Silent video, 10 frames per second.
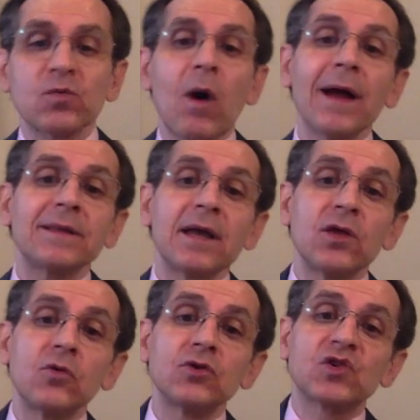why they
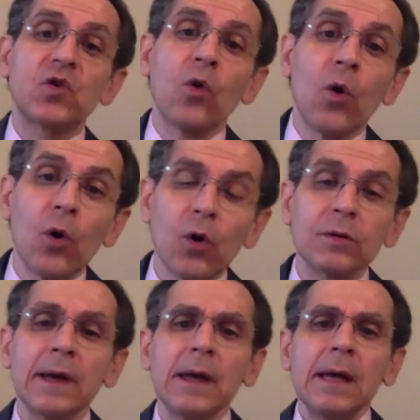use
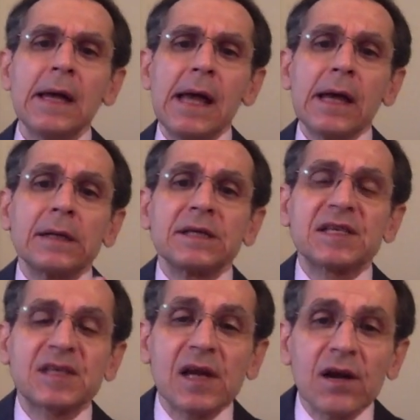gold,
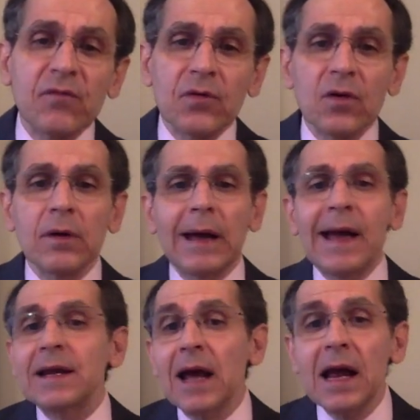silver,
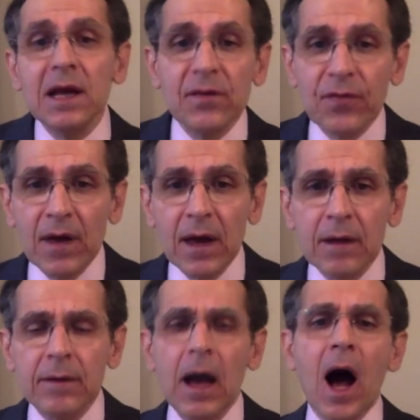and
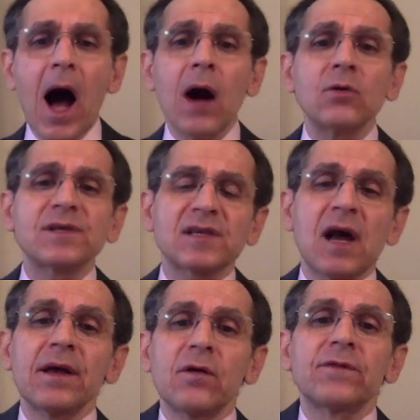anything
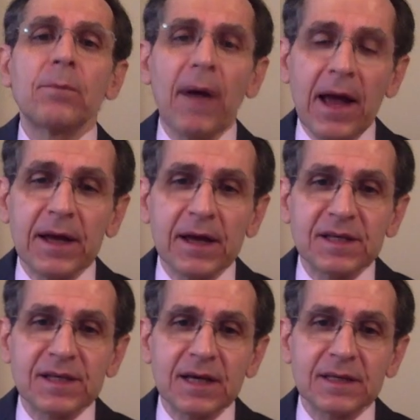outside of the banking
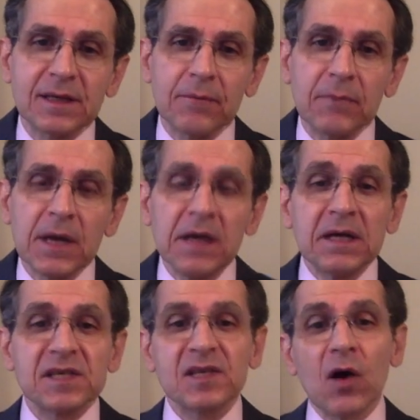system.
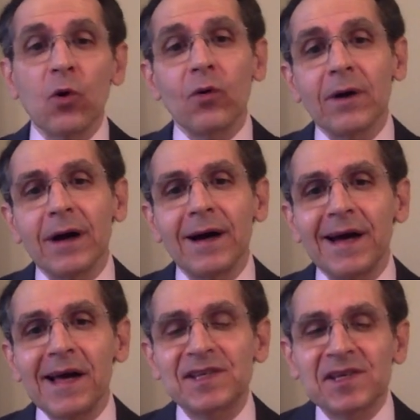So
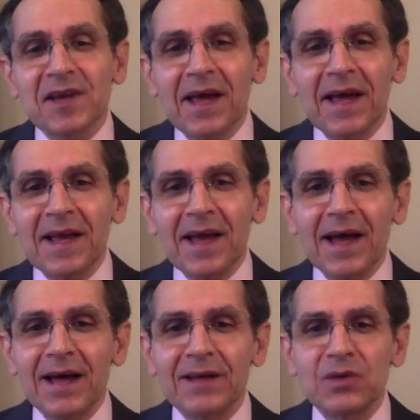it's it,
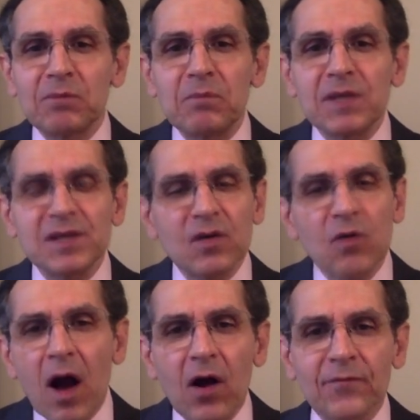uh, uh Mr.
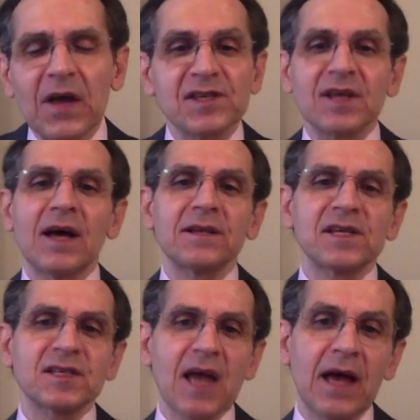Rogoff doesn't
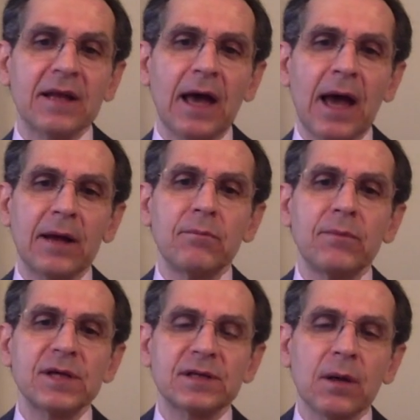understand,
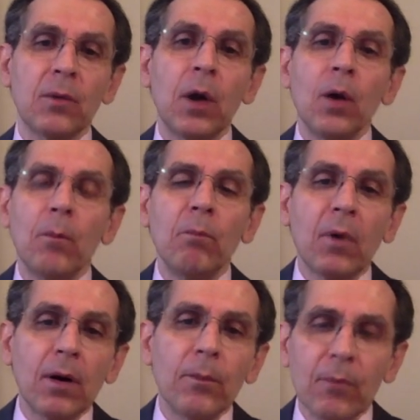and Mr.
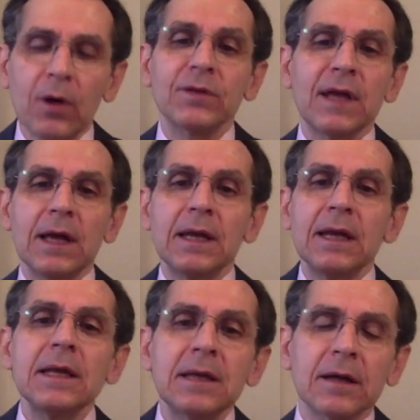Mo- Modi in
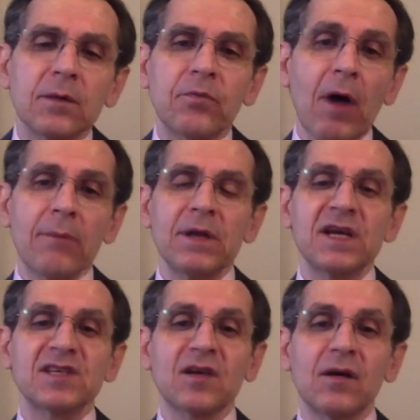India, the Prime
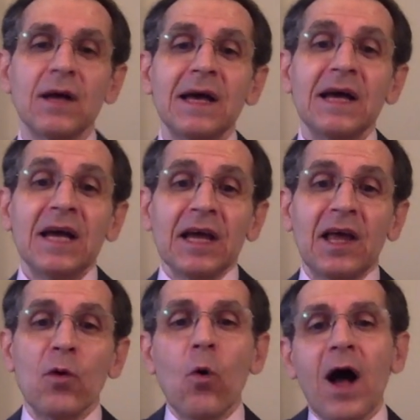Minister,
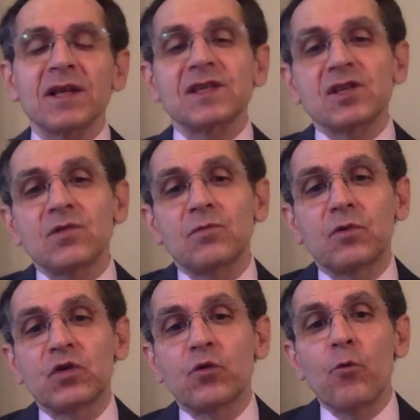he wants to,
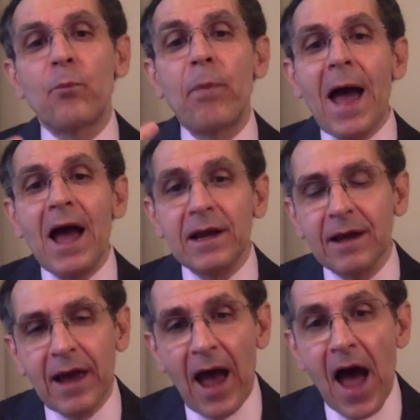to
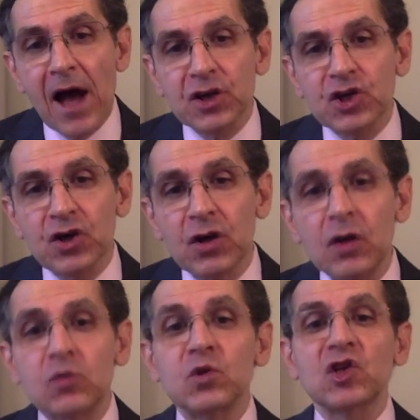ban cash
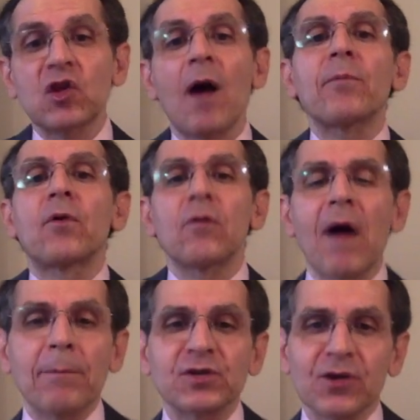to stop
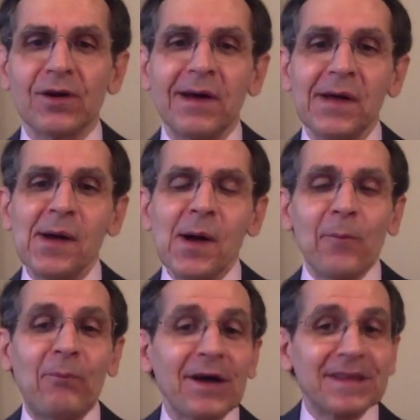corruption,
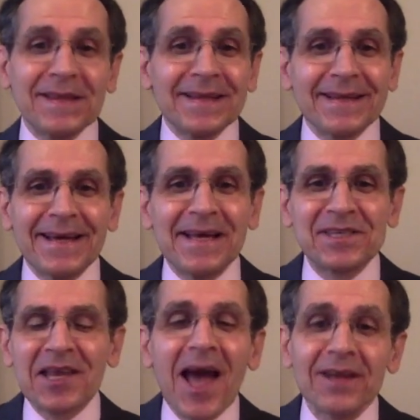but
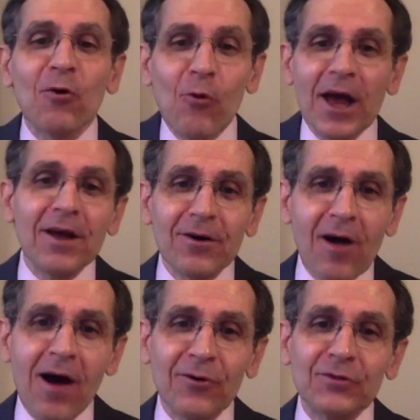it's the other way
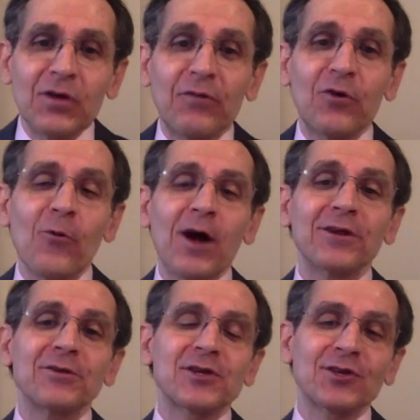around. If you
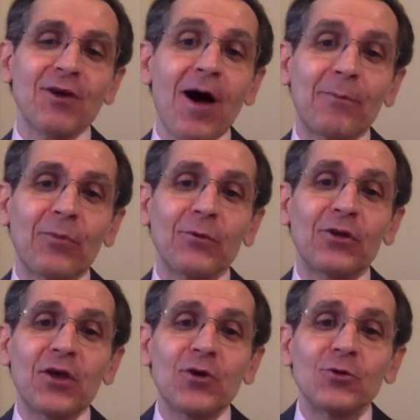want to stop
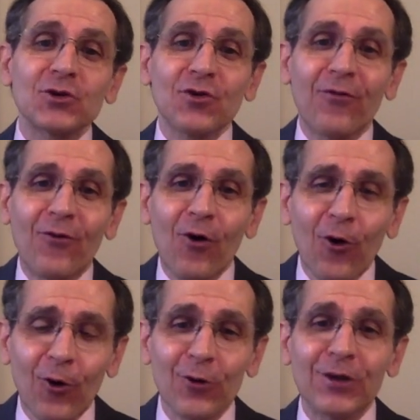the use of
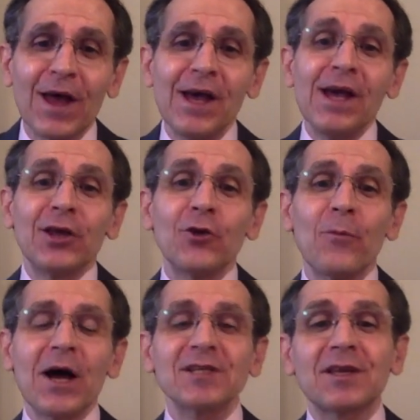gold, you
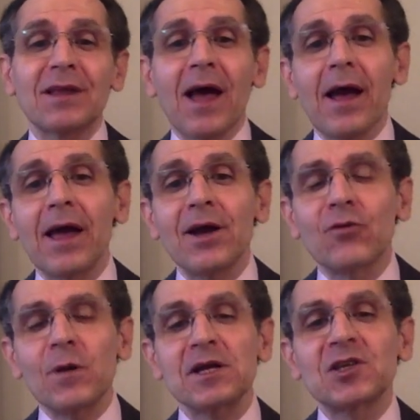must
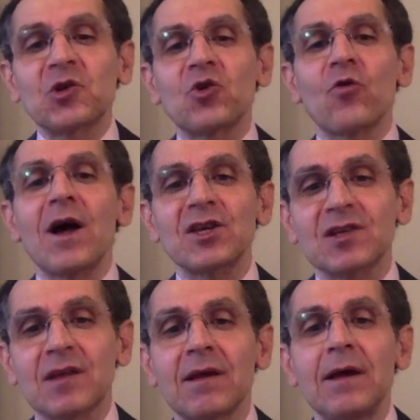increase
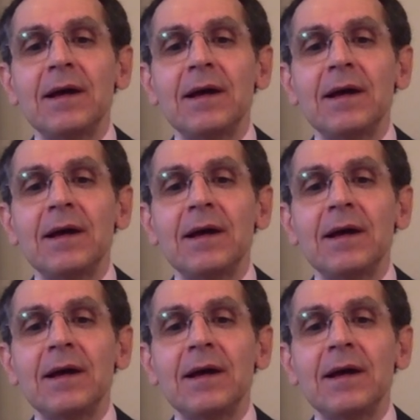trust